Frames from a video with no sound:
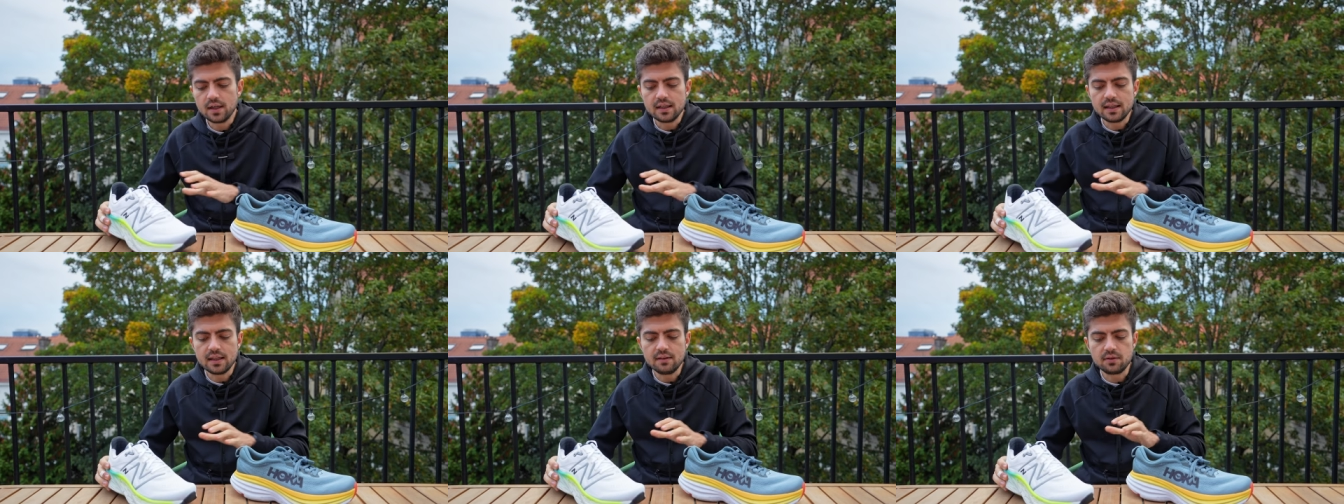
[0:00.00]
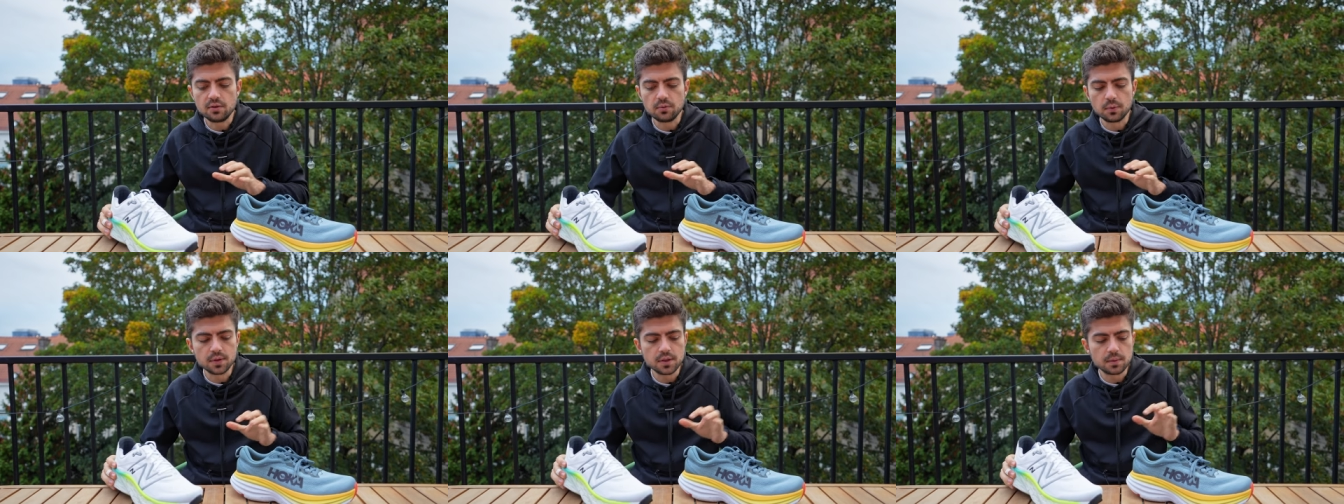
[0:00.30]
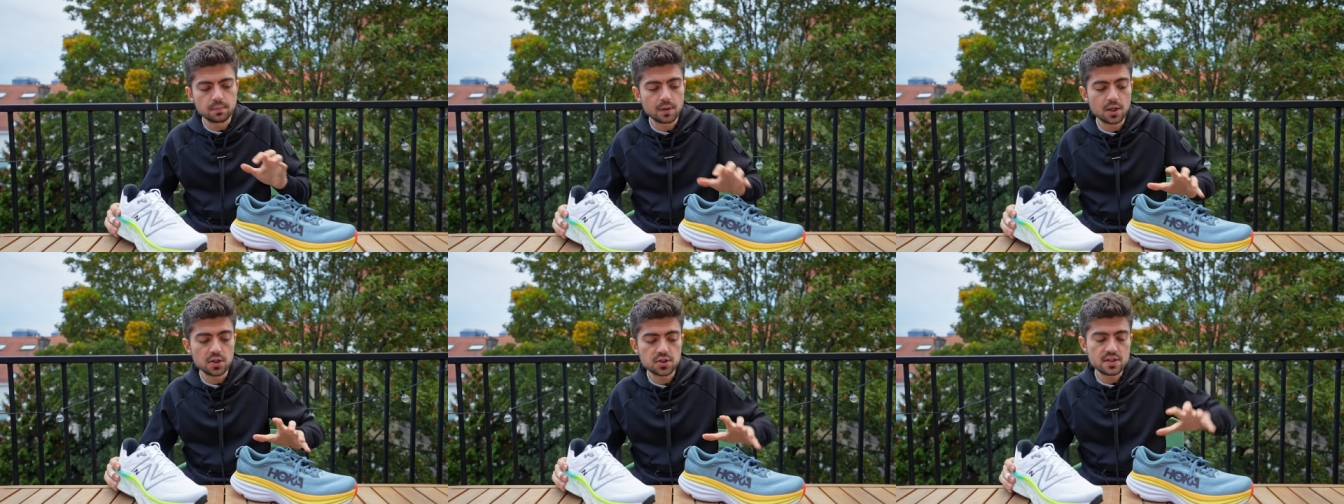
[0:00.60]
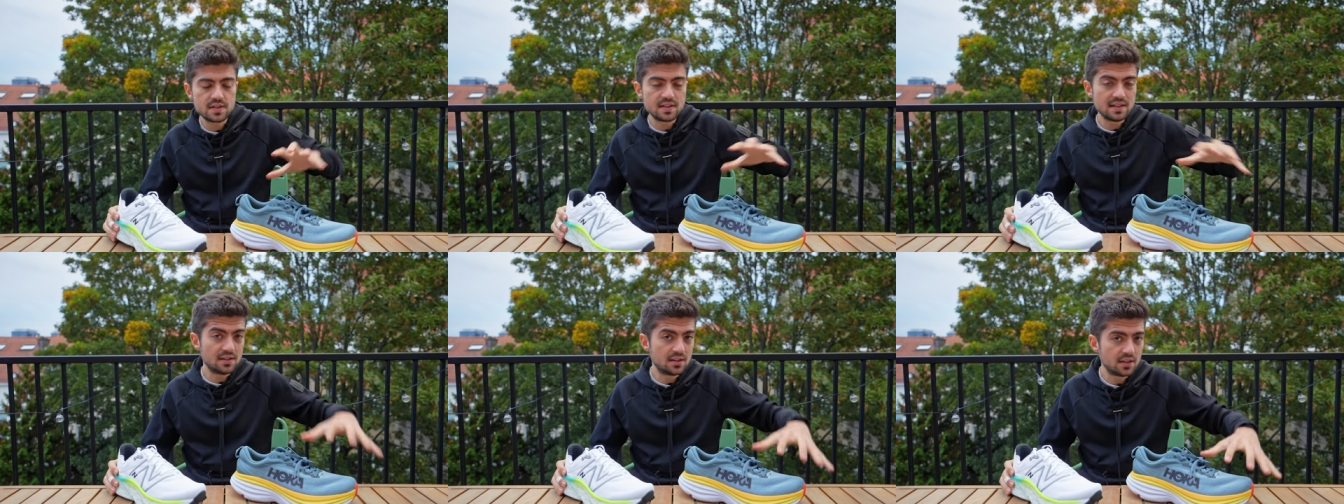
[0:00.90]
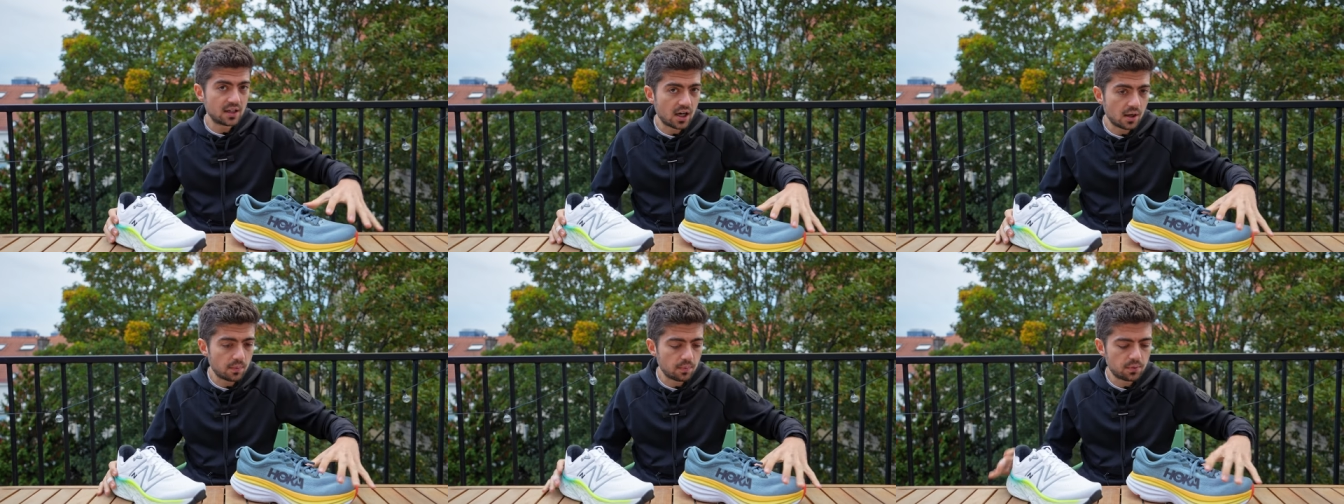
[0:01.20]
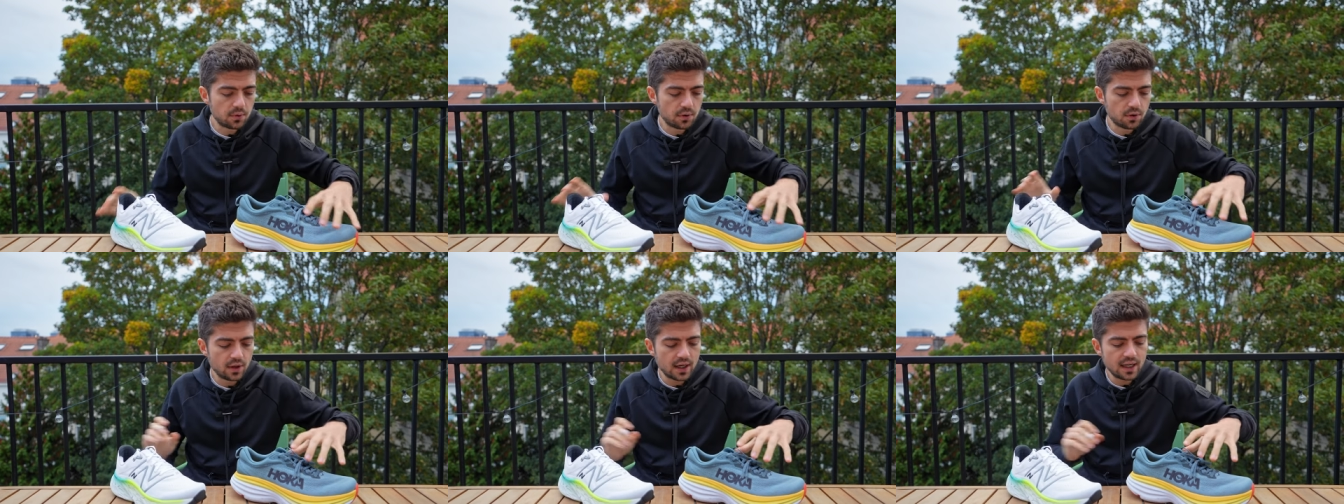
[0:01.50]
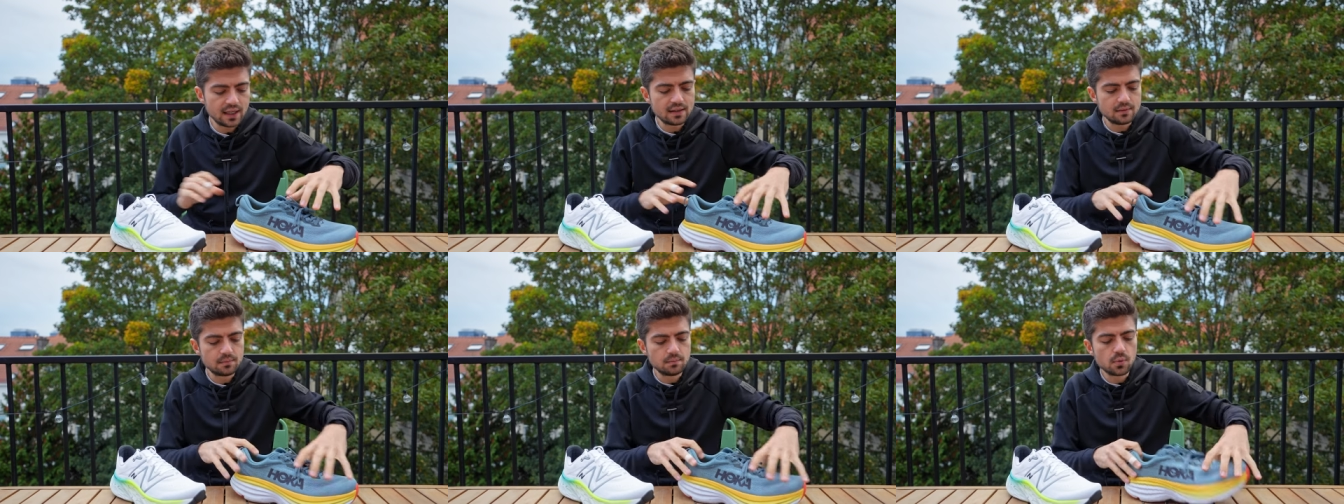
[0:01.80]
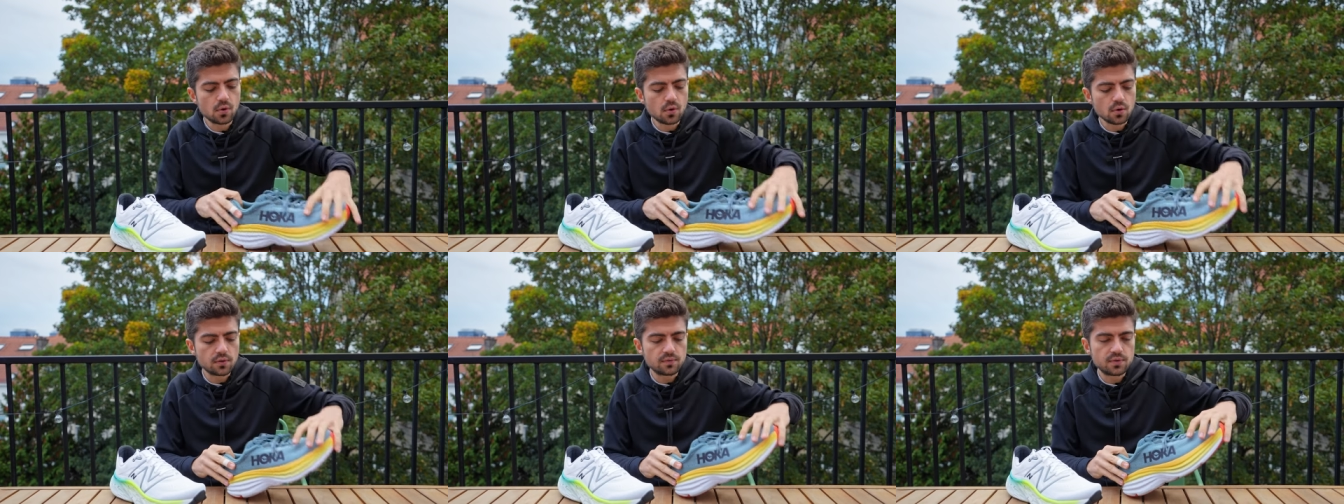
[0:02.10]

If you want the plushness in the upper and more